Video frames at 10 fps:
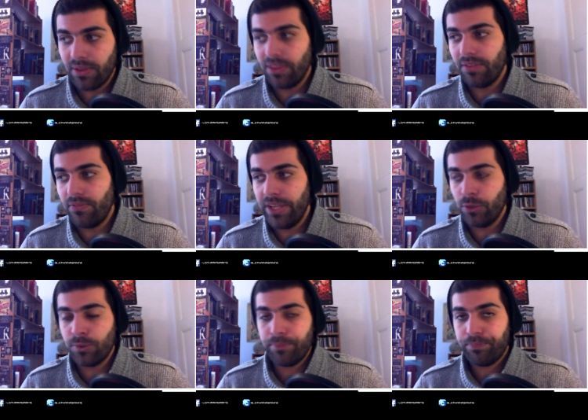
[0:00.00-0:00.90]
on the
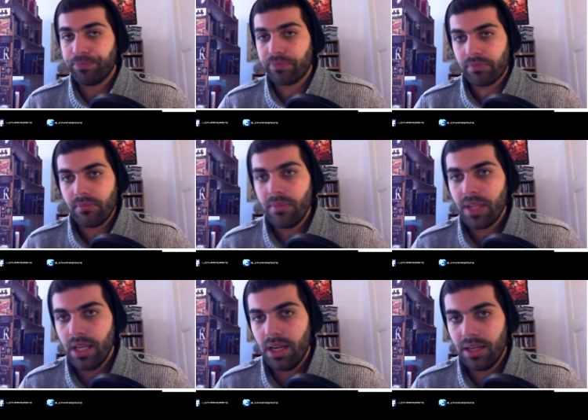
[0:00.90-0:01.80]
field,
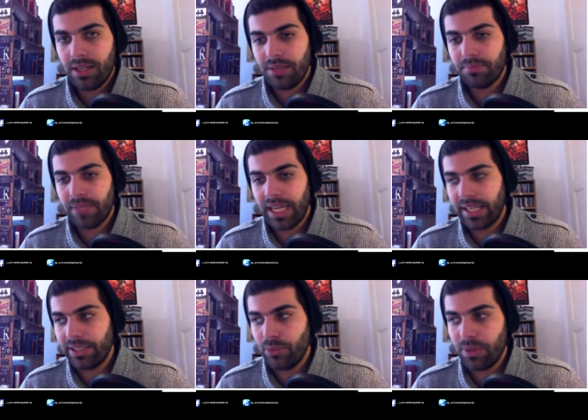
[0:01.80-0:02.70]

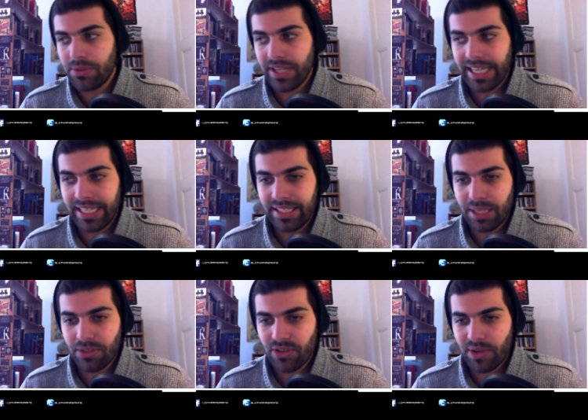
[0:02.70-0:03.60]
and you won't take any
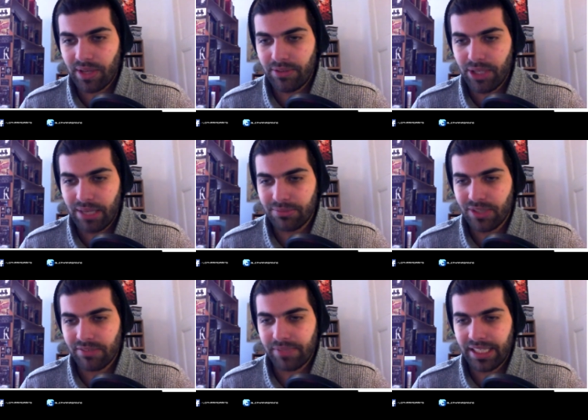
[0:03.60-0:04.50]
damage if you happen
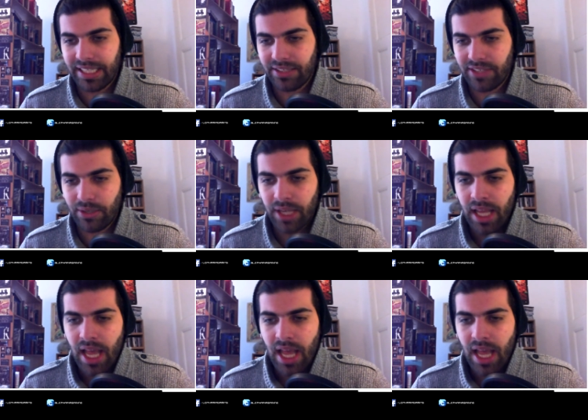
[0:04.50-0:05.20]
to have Mal'Ganis out.